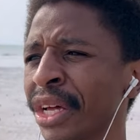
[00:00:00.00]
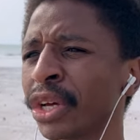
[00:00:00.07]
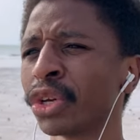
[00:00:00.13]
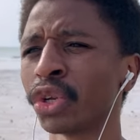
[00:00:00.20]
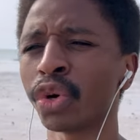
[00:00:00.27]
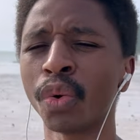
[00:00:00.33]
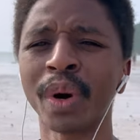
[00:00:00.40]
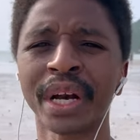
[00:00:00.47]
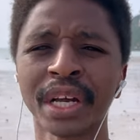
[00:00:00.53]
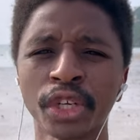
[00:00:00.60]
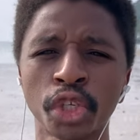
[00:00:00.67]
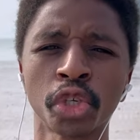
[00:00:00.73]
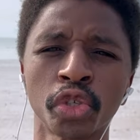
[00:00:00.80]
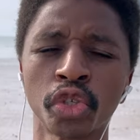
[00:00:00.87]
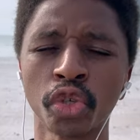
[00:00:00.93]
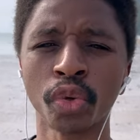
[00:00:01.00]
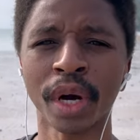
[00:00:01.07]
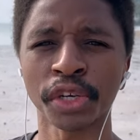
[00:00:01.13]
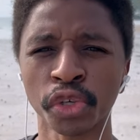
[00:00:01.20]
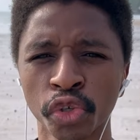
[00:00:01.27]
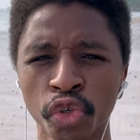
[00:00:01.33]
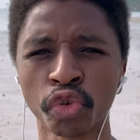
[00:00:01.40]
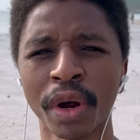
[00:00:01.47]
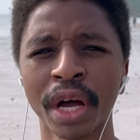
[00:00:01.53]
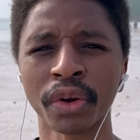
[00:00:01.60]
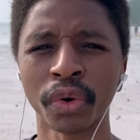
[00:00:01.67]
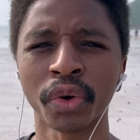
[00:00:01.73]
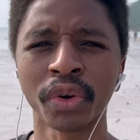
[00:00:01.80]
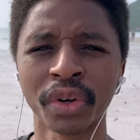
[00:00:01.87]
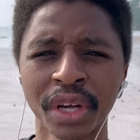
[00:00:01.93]
you know what I should do? I should try
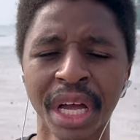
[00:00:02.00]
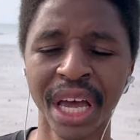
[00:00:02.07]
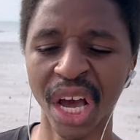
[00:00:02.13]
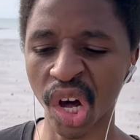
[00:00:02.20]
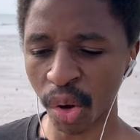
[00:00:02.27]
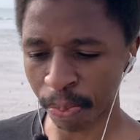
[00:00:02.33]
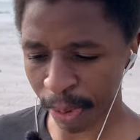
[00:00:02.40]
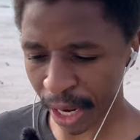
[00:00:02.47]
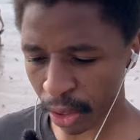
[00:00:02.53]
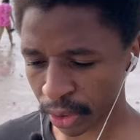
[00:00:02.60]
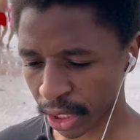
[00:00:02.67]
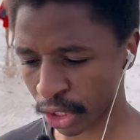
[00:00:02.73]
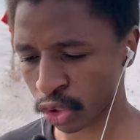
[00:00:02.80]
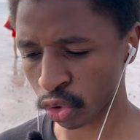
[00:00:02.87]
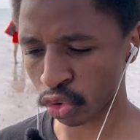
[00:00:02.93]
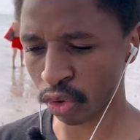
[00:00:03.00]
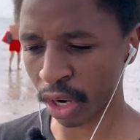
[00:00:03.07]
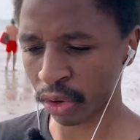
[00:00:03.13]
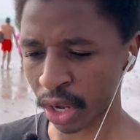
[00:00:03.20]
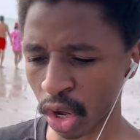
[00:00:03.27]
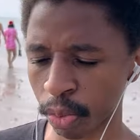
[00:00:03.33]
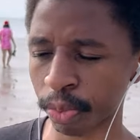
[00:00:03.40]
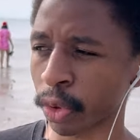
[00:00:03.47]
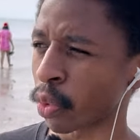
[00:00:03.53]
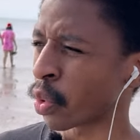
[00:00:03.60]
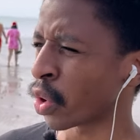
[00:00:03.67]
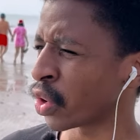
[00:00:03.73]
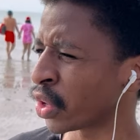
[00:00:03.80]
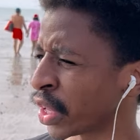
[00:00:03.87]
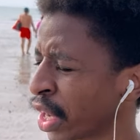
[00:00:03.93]
to help out. I should try to help the
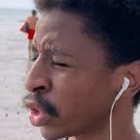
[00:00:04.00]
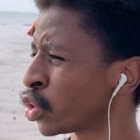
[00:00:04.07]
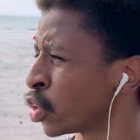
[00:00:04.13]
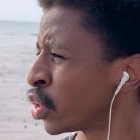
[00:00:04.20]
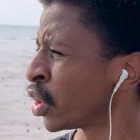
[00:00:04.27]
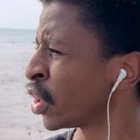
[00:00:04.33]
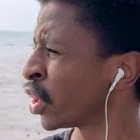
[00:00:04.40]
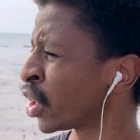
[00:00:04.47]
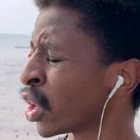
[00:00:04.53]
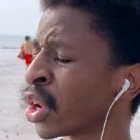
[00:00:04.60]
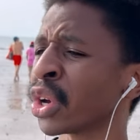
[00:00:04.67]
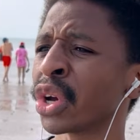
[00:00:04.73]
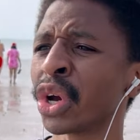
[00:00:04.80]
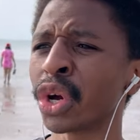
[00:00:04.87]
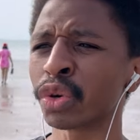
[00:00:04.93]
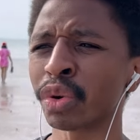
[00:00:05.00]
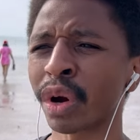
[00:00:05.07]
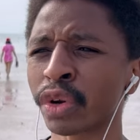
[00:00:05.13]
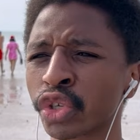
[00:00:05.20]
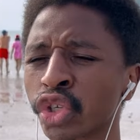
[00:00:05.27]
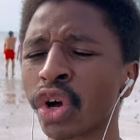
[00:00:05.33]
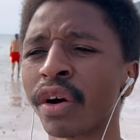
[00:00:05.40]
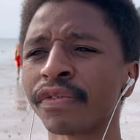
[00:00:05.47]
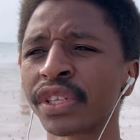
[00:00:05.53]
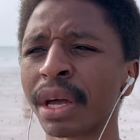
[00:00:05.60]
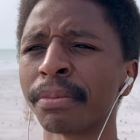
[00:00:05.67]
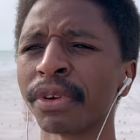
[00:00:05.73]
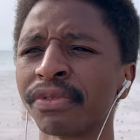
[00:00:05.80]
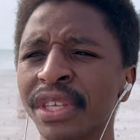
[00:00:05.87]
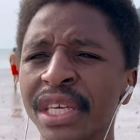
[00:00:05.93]
world. I should try to solve
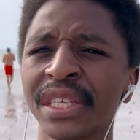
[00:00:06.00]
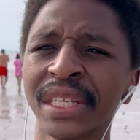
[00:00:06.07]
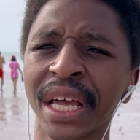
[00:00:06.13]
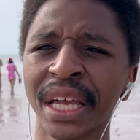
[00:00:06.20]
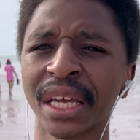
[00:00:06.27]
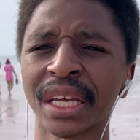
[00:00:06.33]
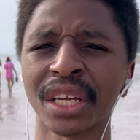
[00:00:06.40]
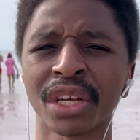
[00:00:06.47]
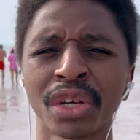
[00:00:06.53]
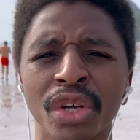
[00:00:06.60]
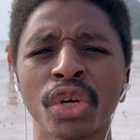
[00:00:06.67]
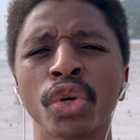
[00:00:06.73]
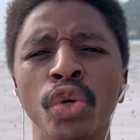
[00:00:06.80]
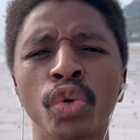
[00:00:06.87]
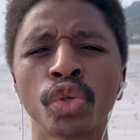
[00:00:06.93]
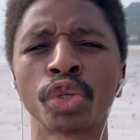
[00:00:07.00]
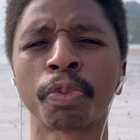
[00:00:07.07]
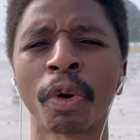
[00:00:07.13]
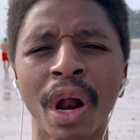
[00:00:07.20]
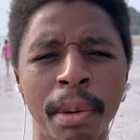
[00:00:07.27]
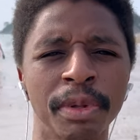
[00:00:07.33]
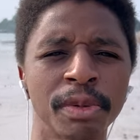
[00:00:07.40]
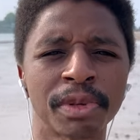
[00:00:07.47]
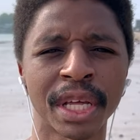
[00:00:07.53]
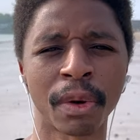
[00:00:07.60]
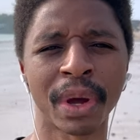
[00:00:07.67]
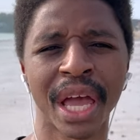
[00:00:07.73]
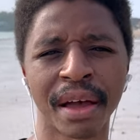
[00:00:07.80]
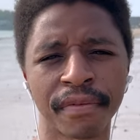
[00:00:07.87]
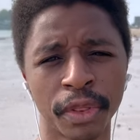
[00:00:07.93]
some of these like huge problems that we
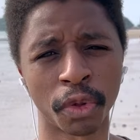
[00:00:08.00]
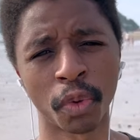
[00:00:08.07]
have in the